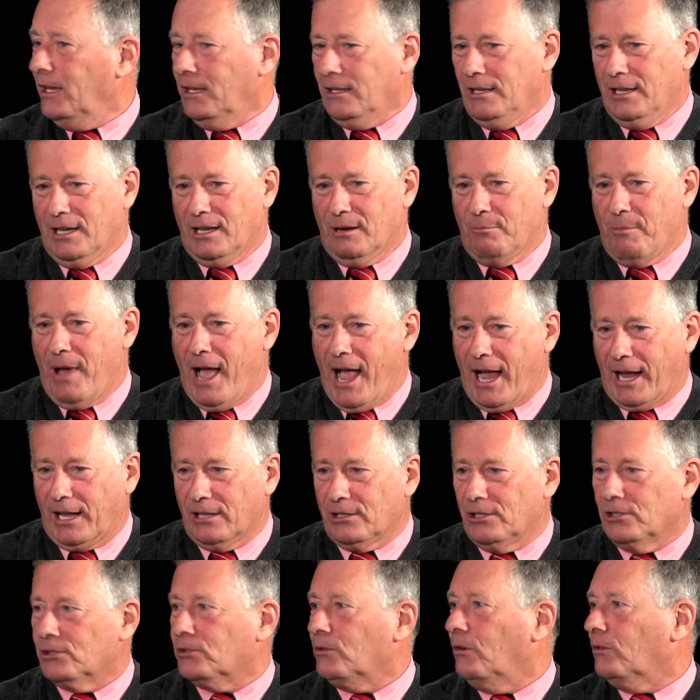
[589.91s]
you can
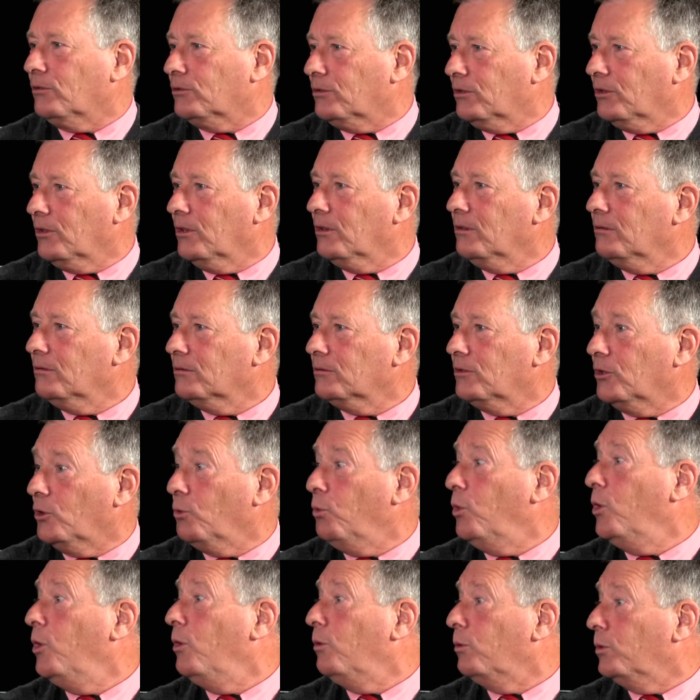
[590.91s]
market your stock to the
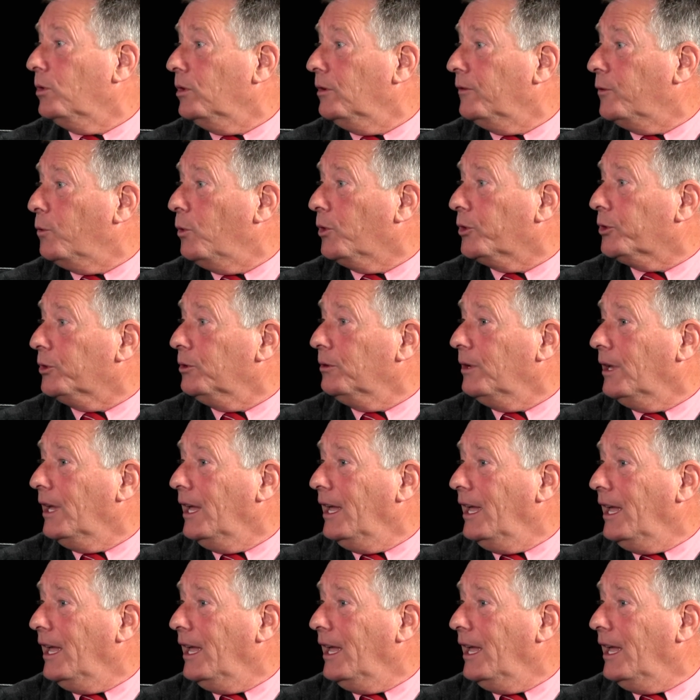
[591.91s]
world if you want to,